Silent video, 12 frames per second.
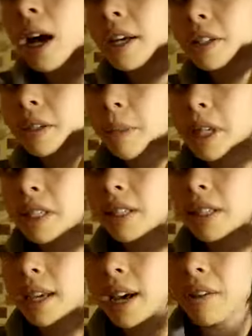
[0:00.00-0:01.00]
And you just
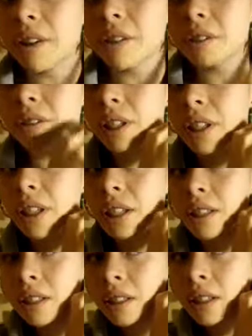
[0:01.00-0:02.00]
basically carry on doing
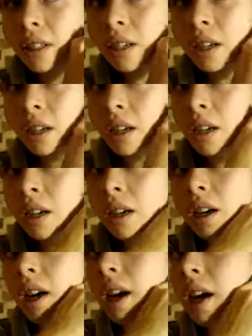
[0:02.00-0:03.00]
this,
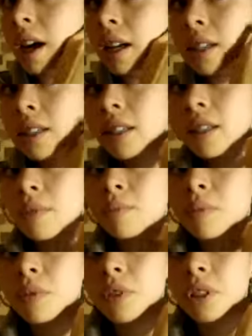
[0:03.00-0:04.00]
and
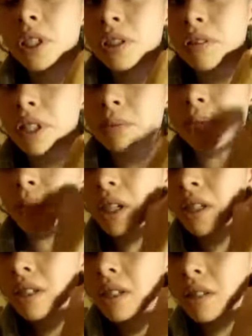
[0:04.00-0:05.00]
there's not really
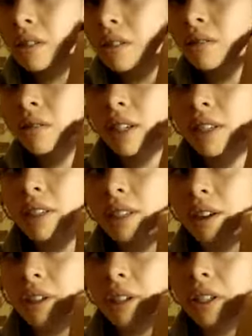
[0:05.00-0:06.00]
much
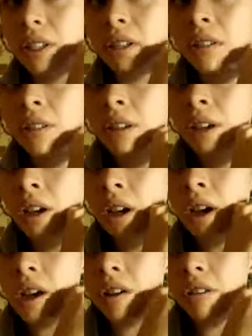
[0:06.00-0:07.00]
necessary to
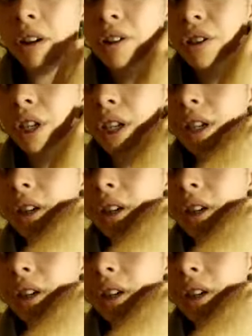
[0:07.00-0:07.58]
crochet